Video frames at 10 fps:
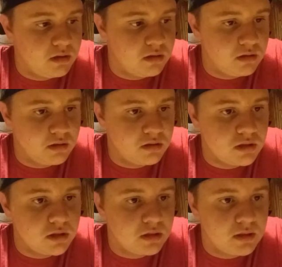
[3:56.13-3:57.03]

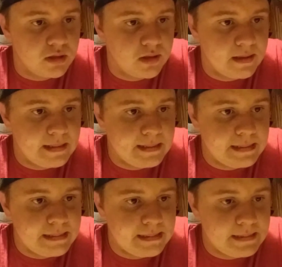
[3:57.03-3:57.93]

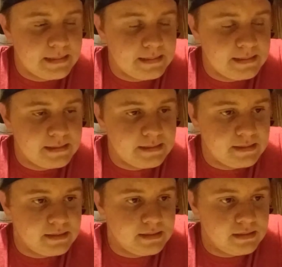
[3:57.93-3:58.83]

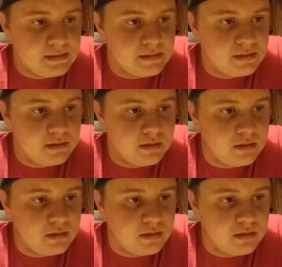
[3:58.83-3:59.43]
Nobody speaks.